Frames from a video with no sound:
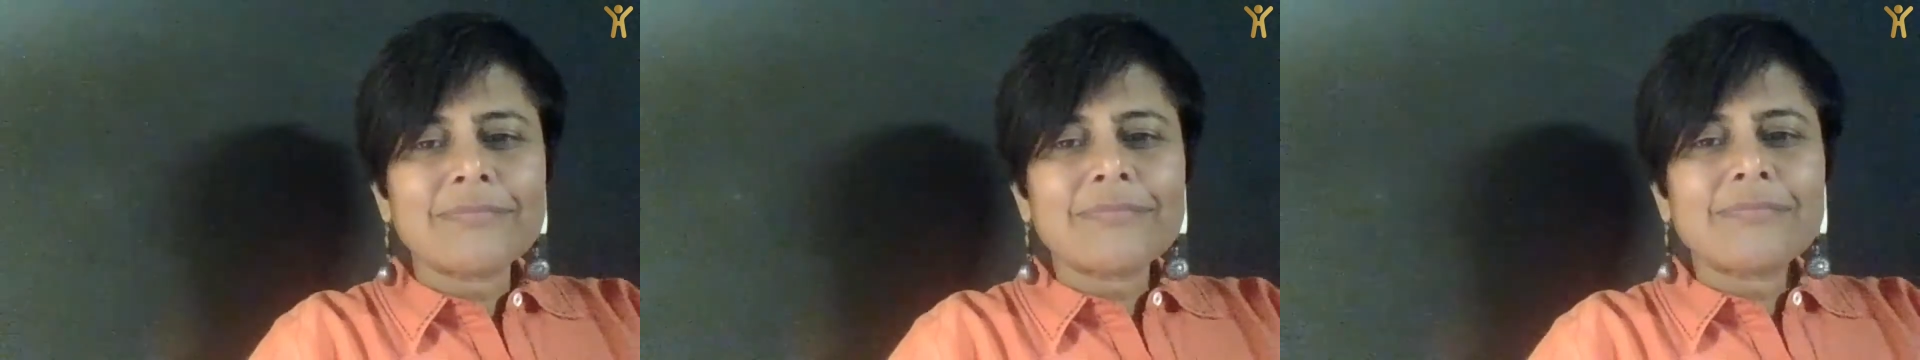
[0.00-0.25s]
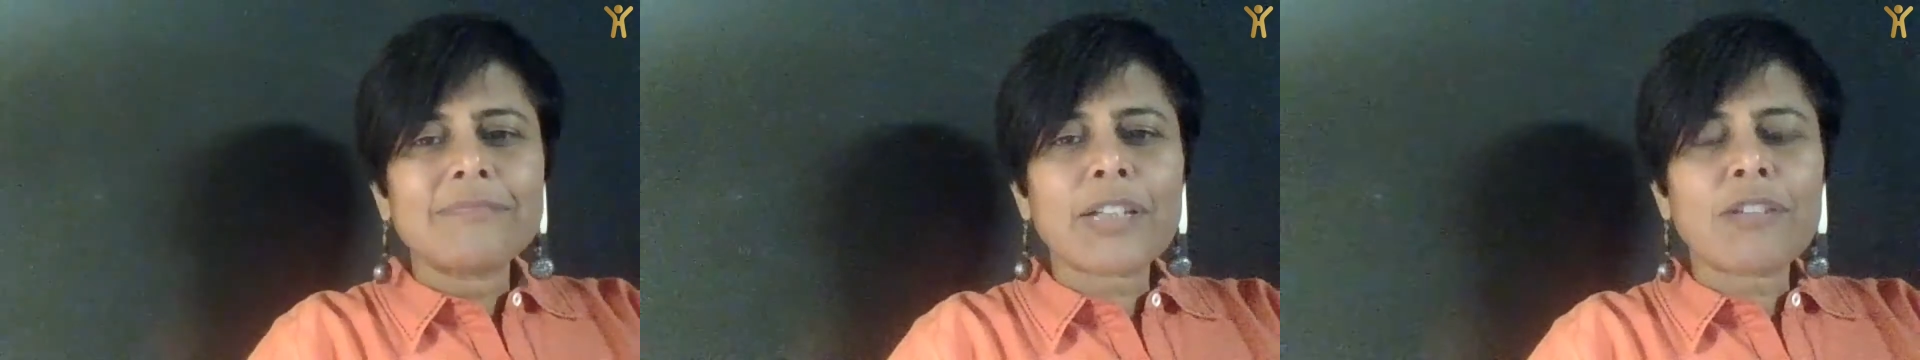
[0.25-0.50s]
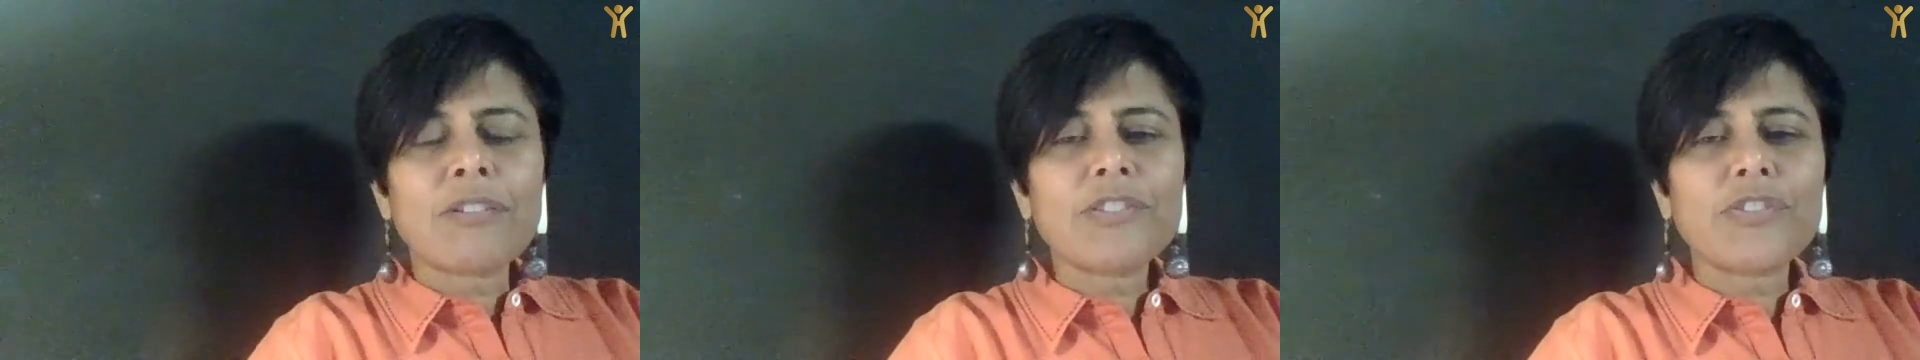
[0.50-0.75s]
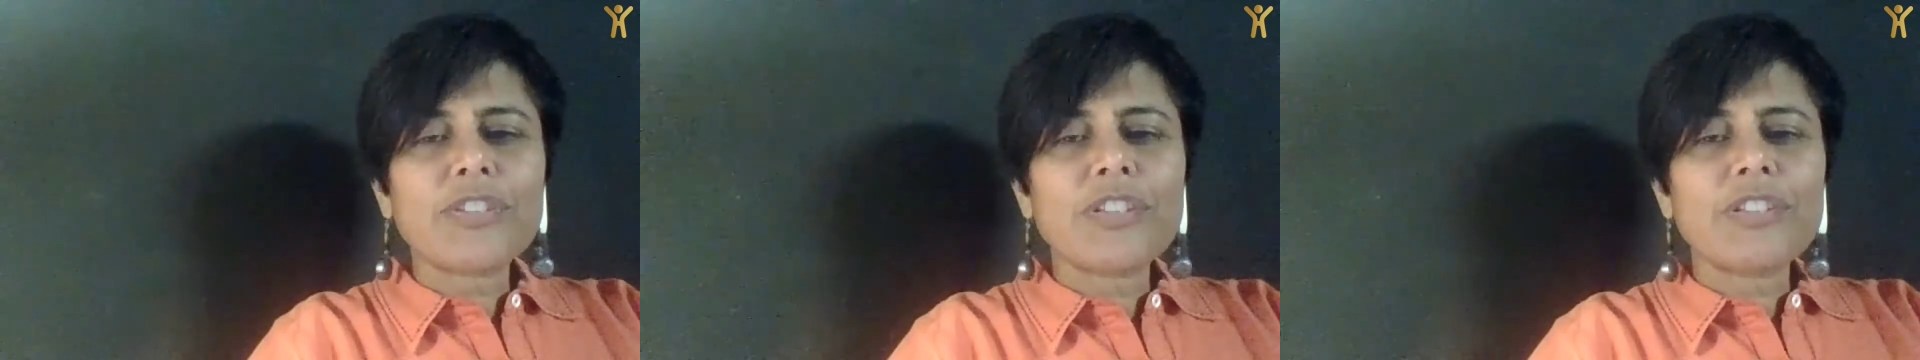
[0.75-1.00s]

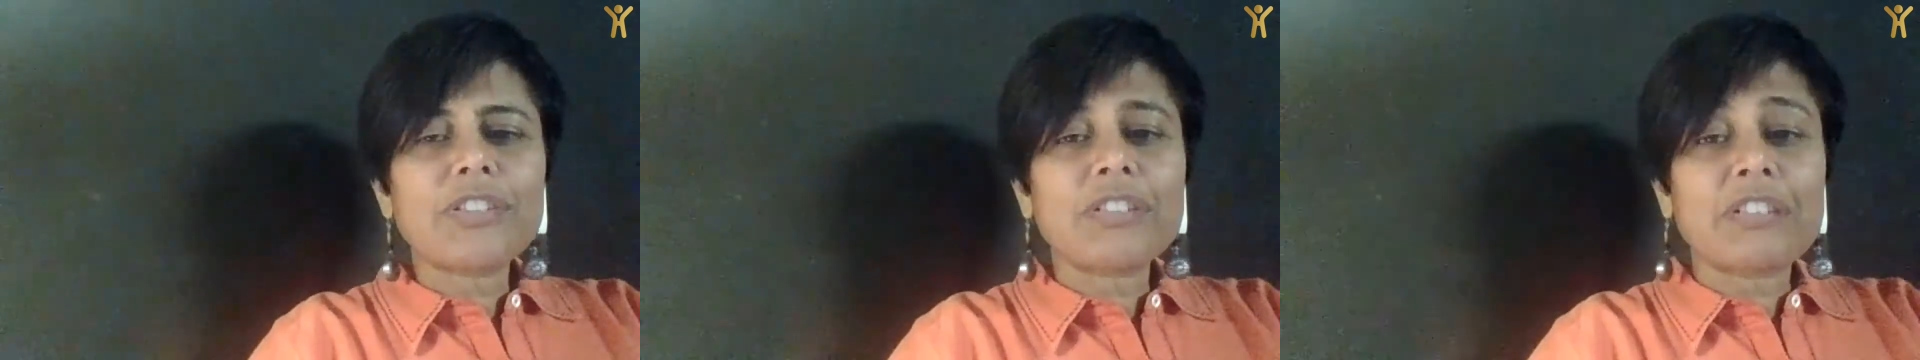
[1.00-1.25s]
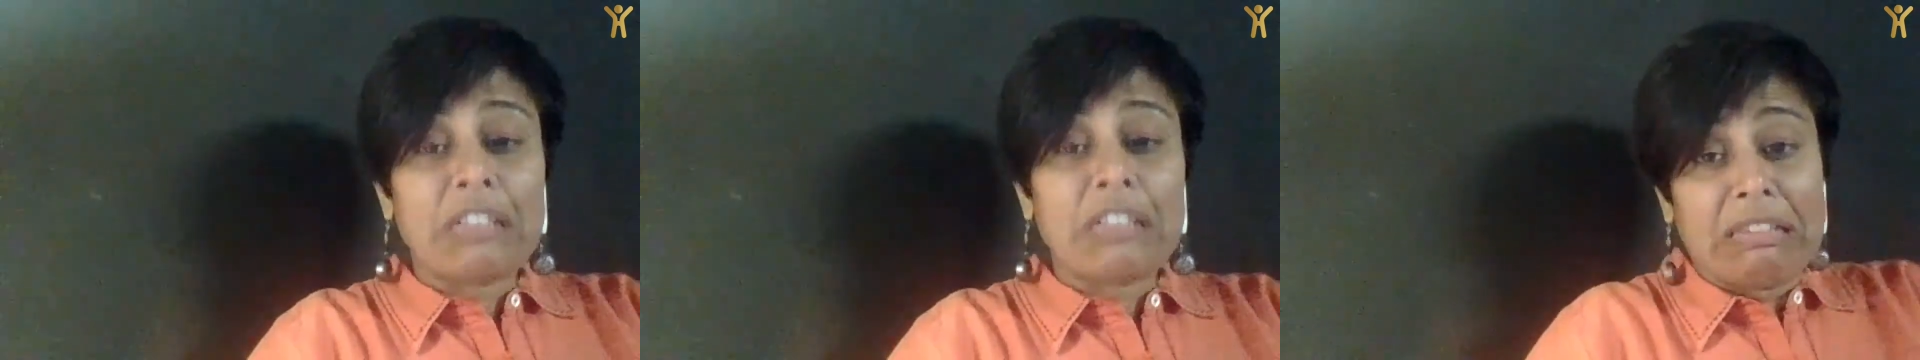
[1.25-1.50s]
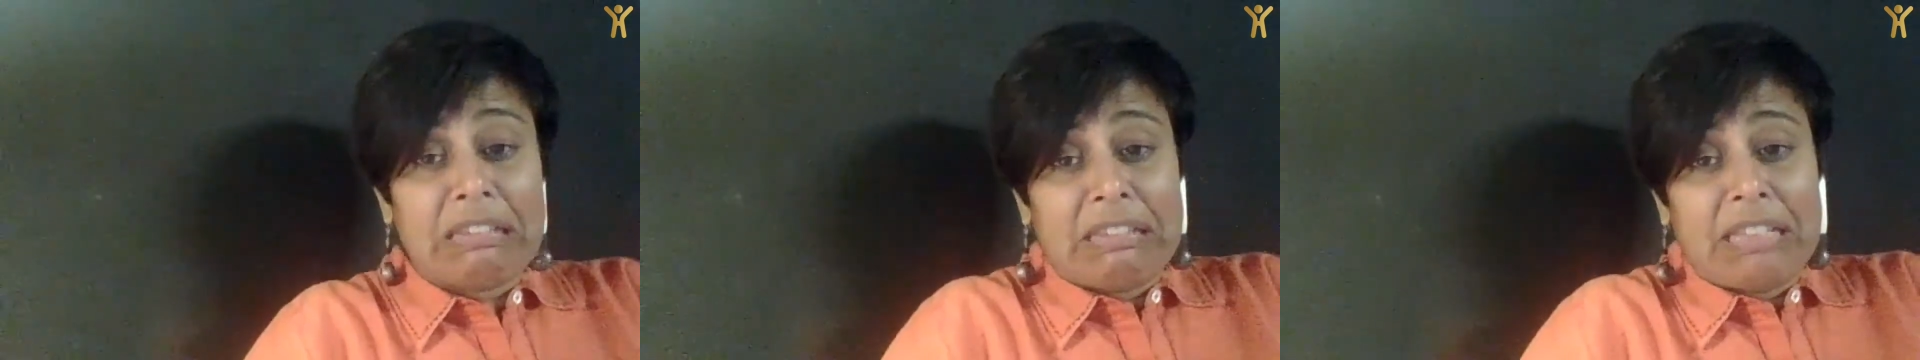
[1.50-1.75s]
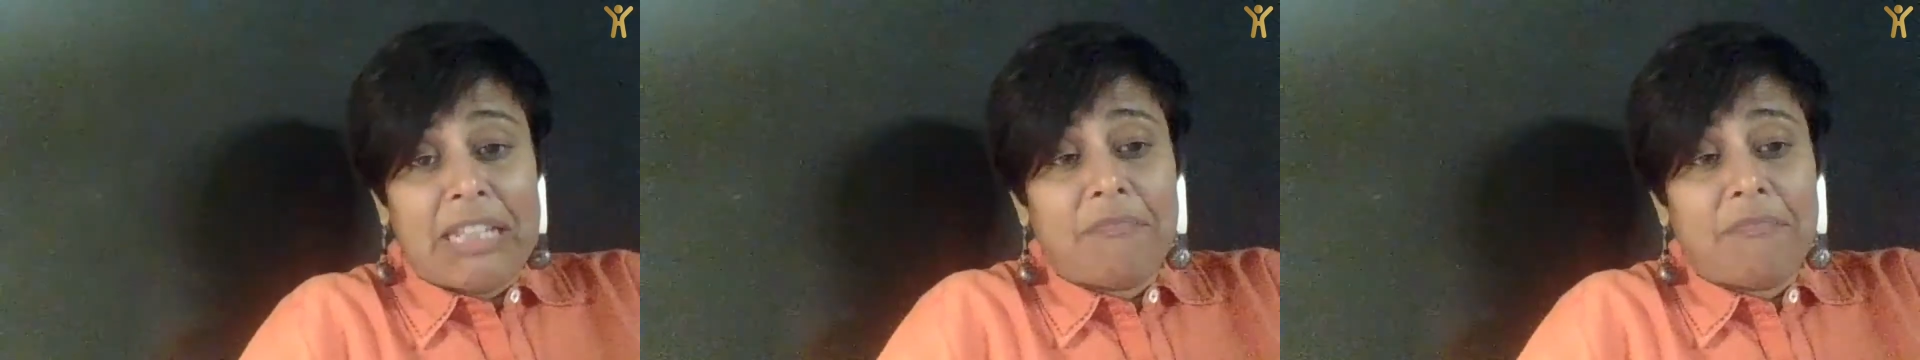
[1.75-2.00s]
because she
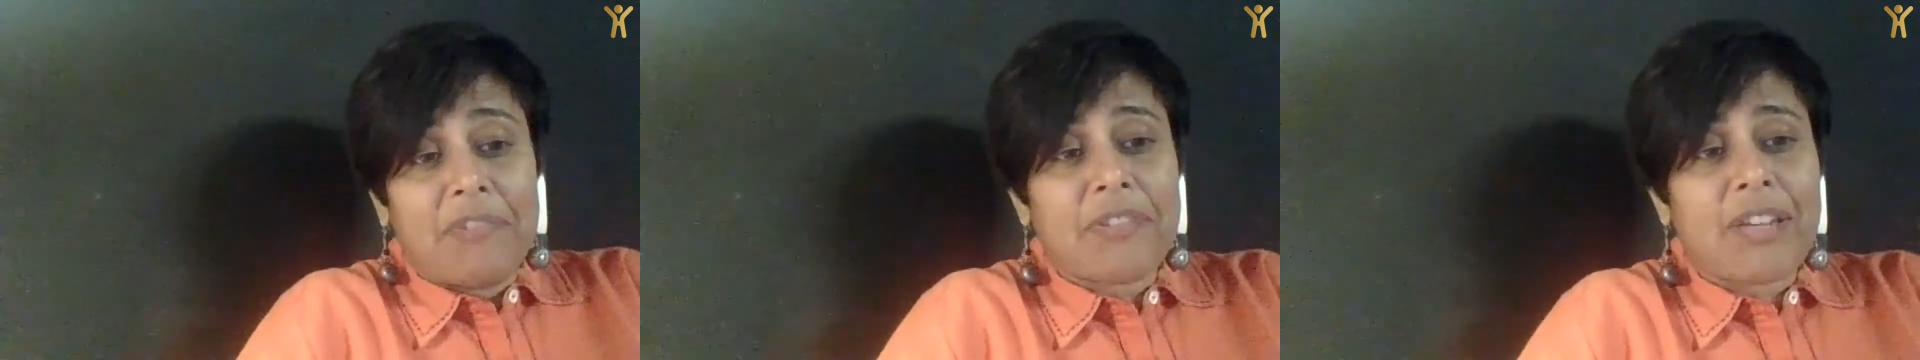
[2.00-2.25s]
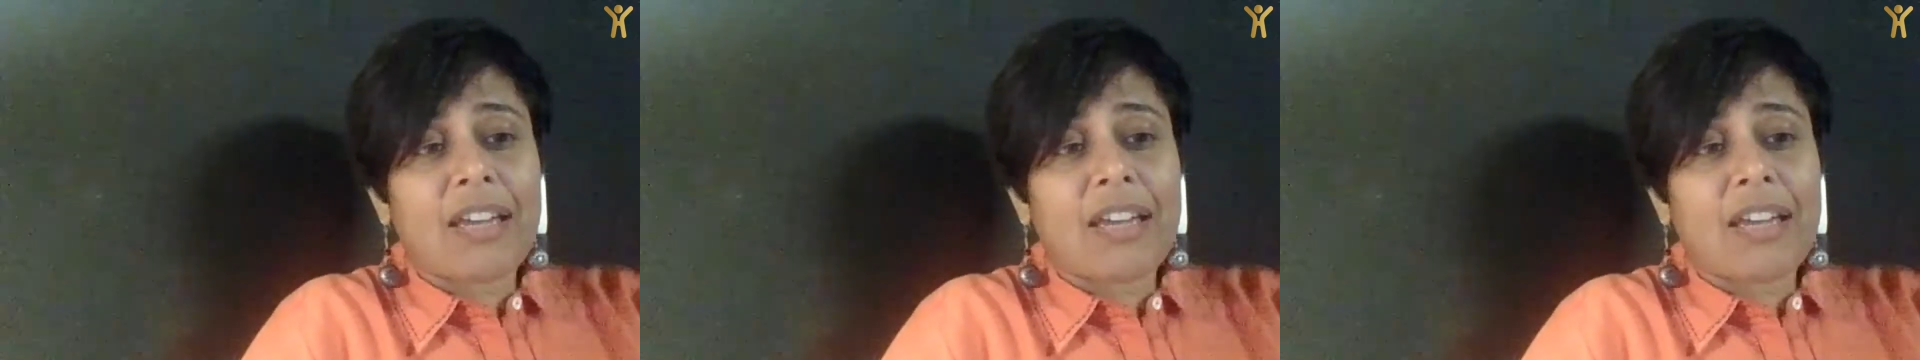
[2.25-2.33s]
seemed to